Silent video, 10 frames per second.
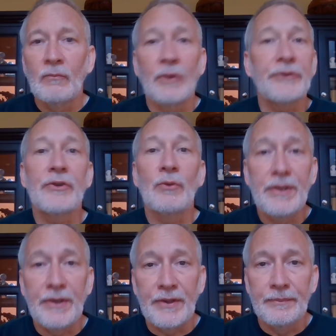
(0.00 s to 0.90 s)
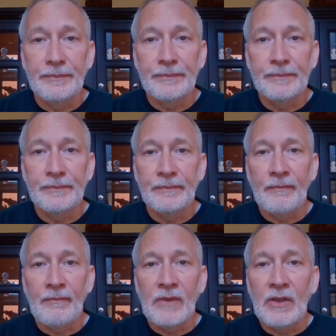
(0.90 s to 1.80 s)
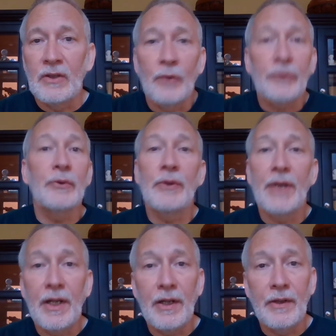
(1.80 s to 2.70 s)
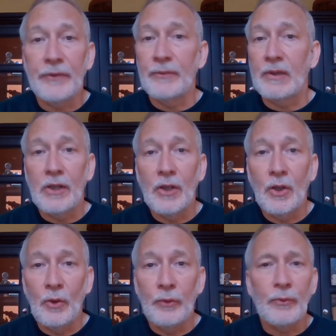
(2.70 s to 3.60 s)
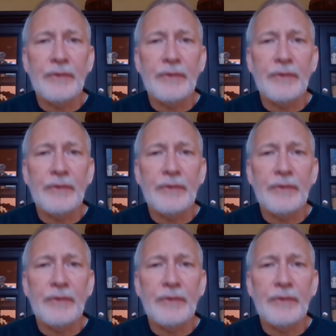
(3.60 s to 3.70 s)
What's the wind? Through your hair, through the clothes.